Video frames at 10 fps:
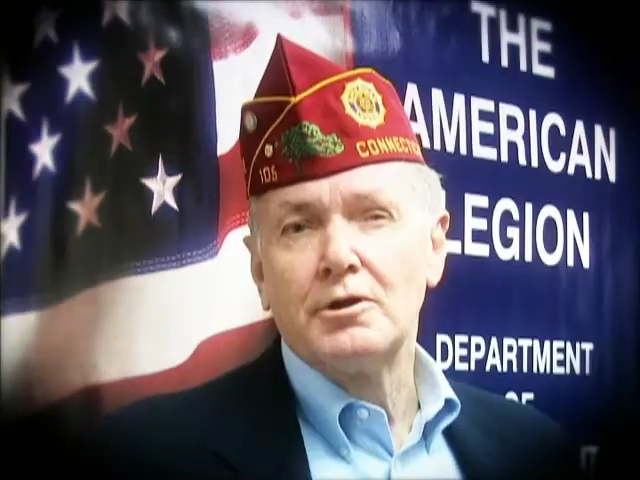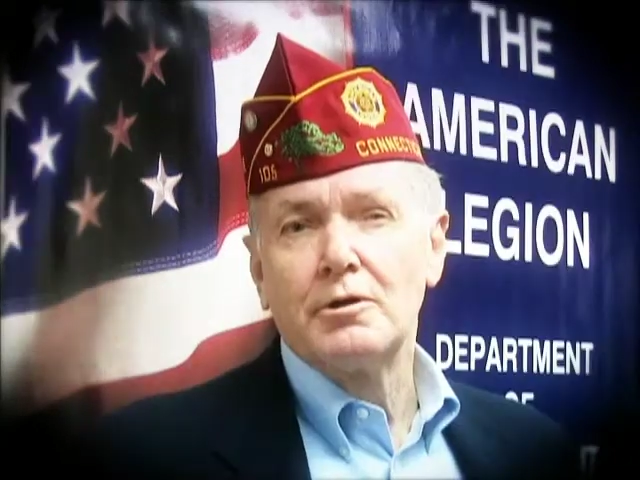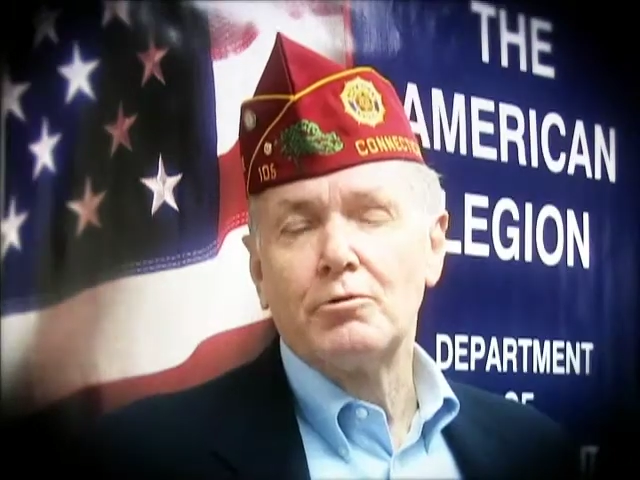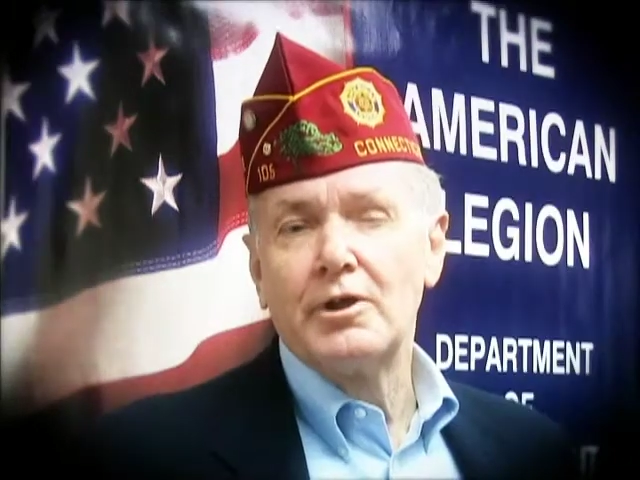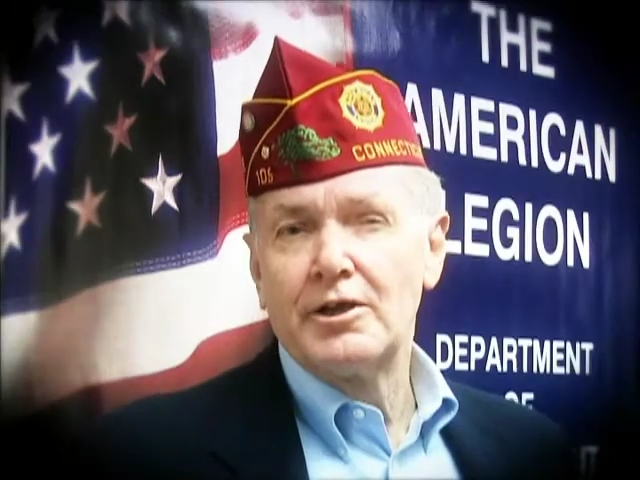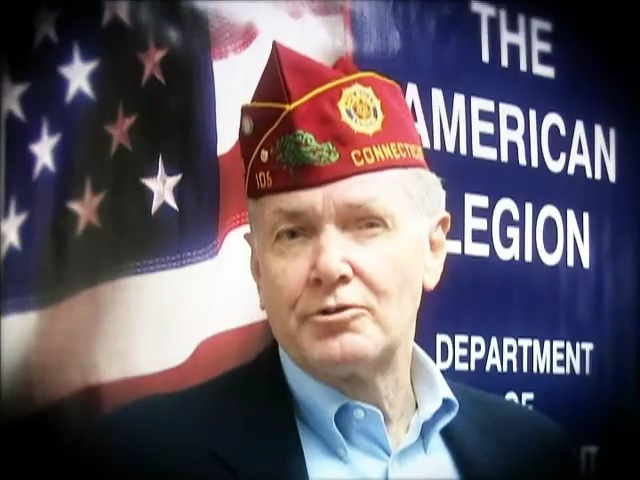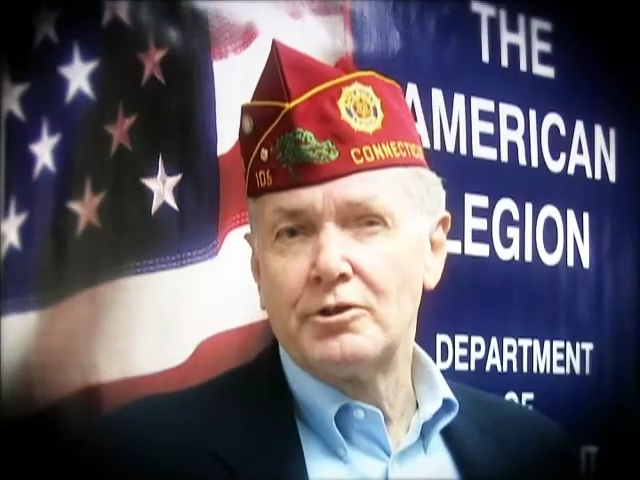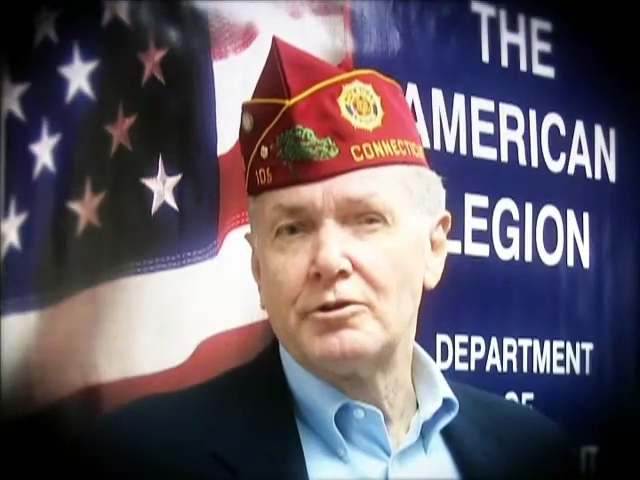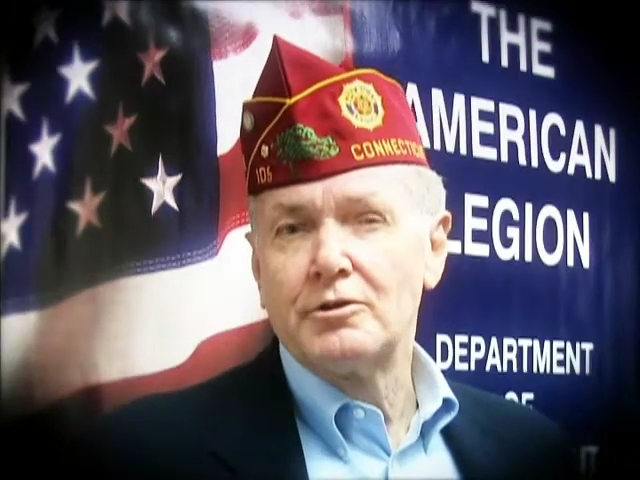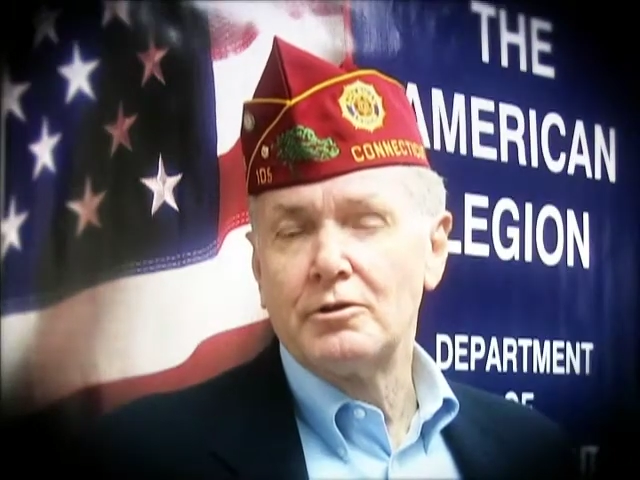I would ask
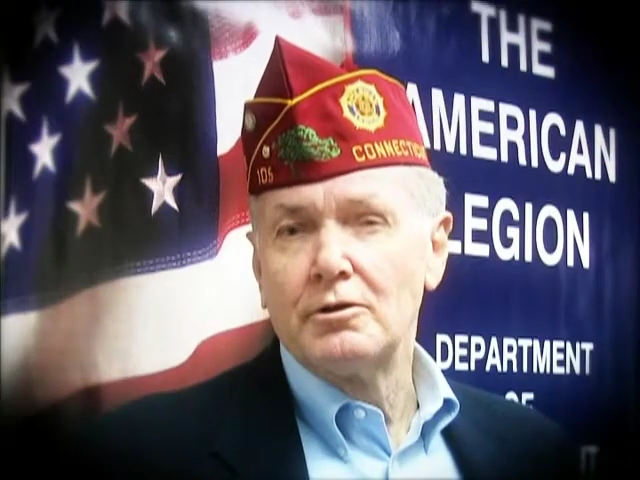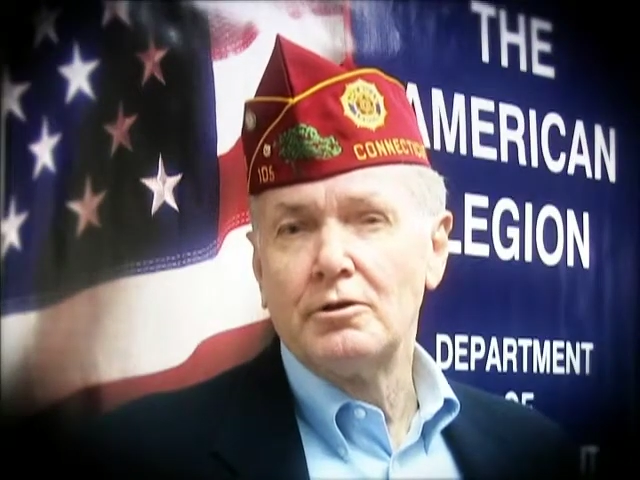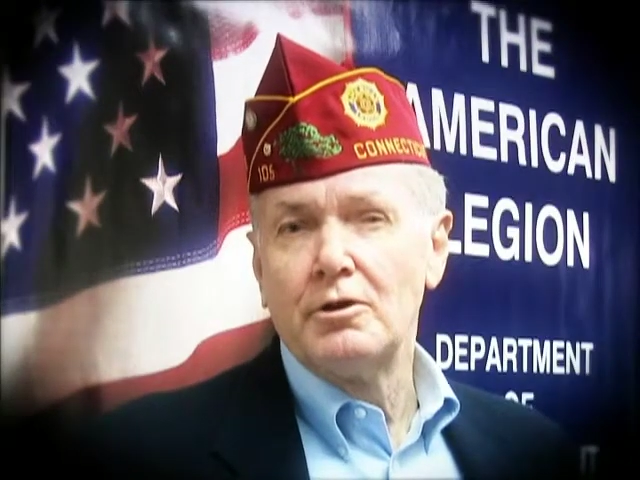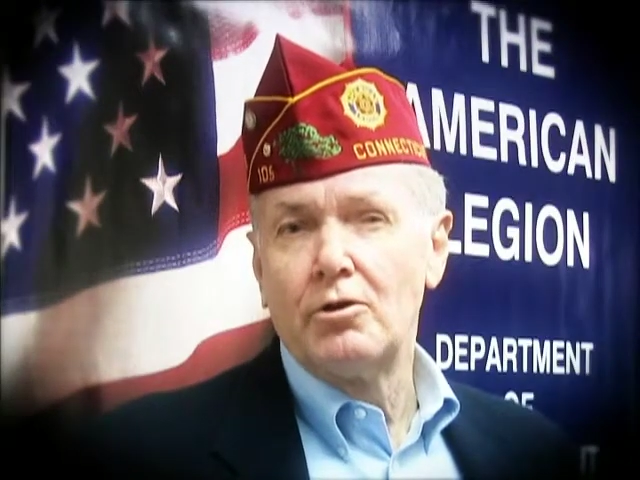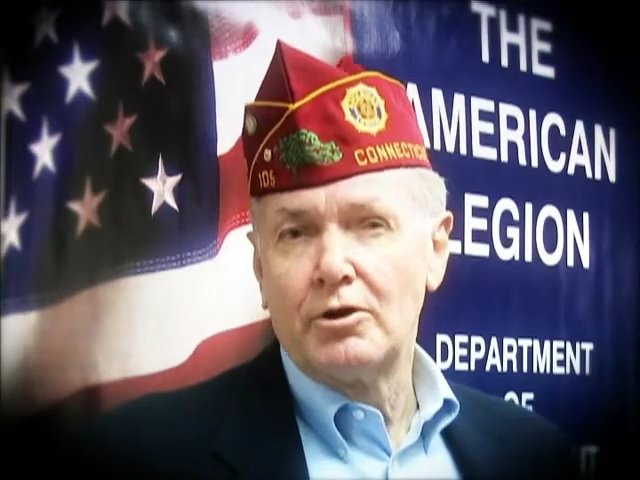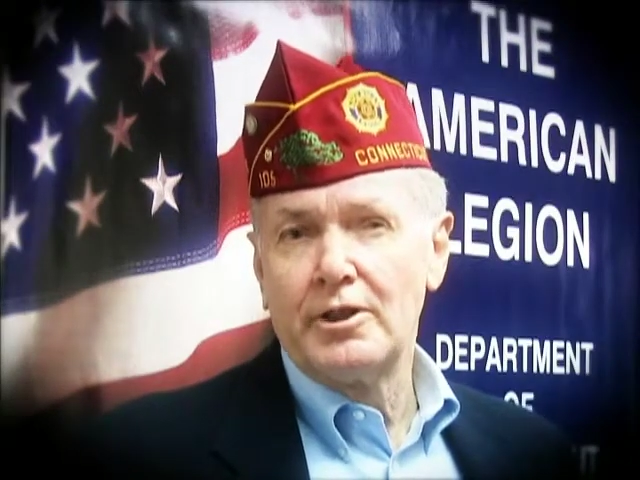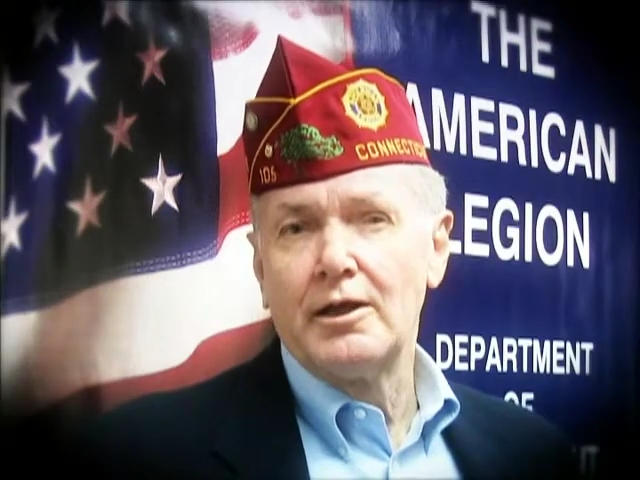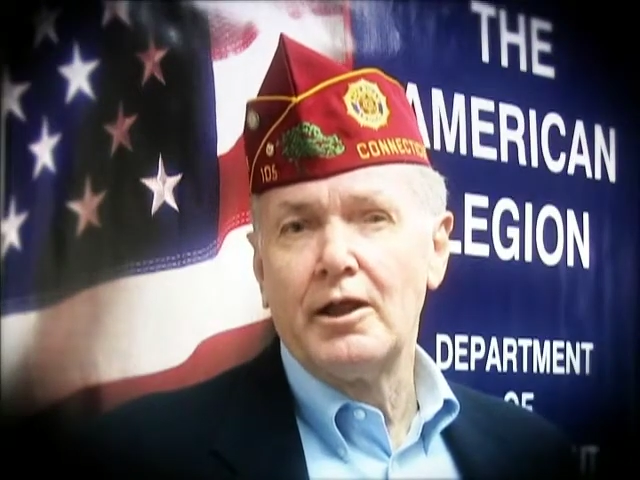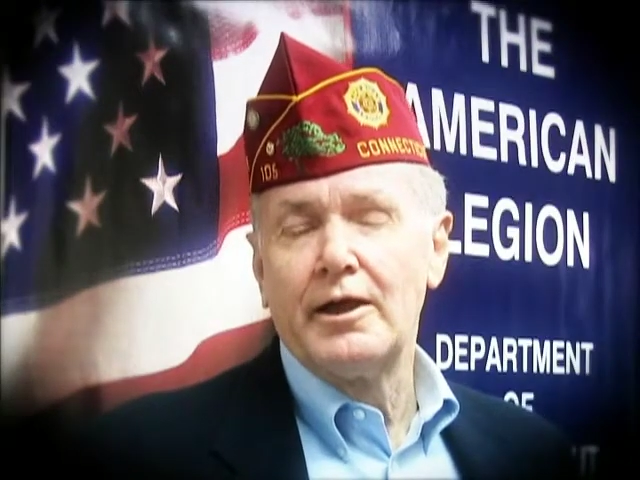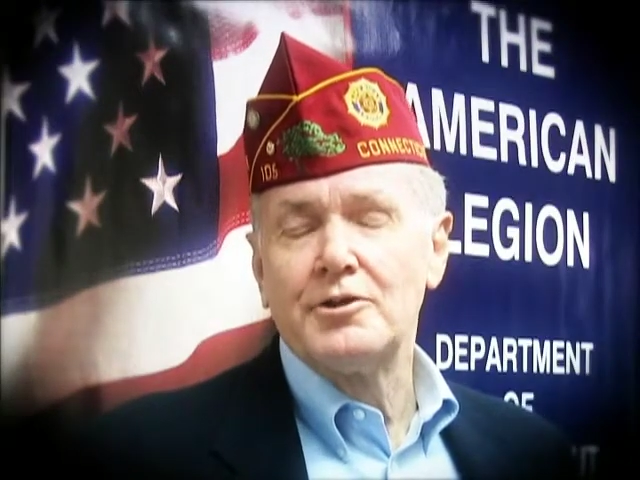that uh, along
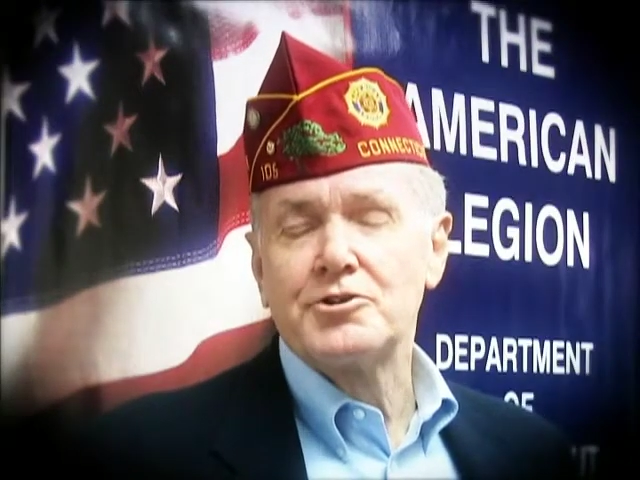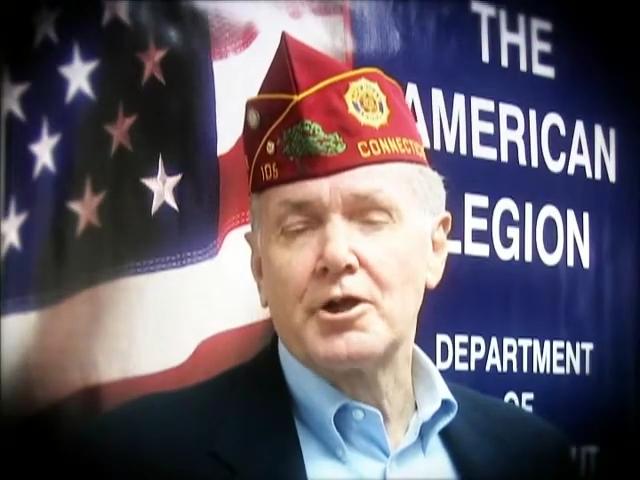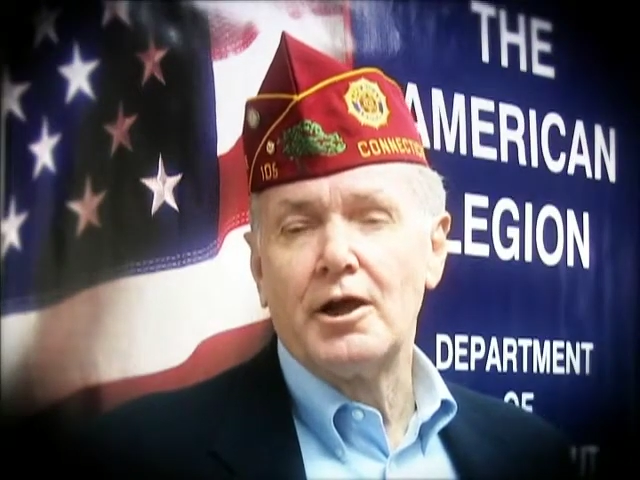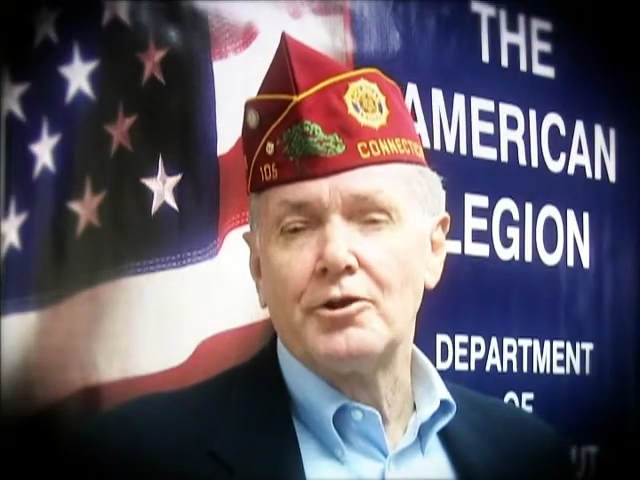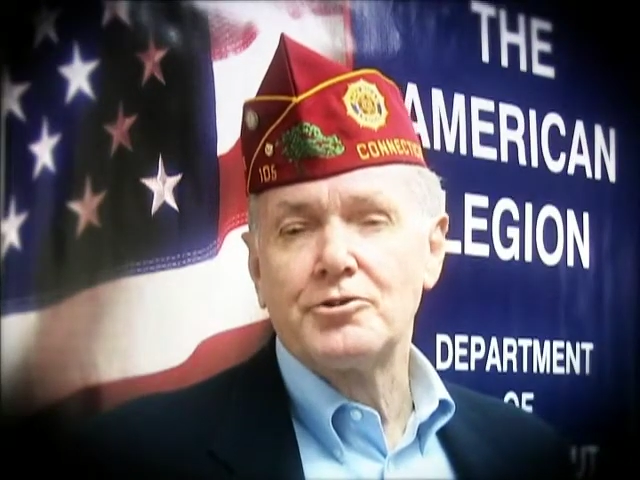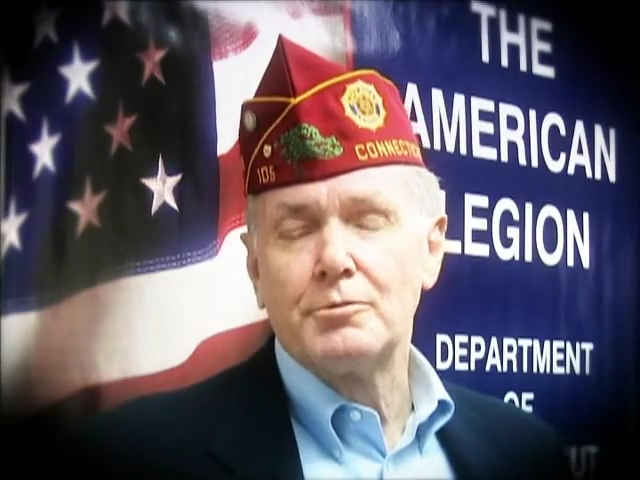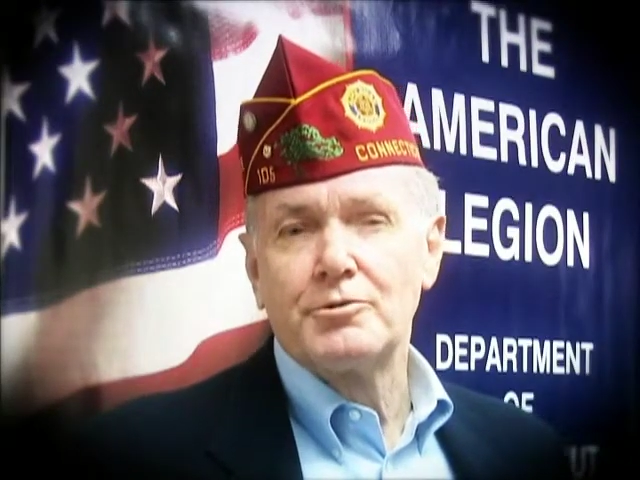that line in scholarships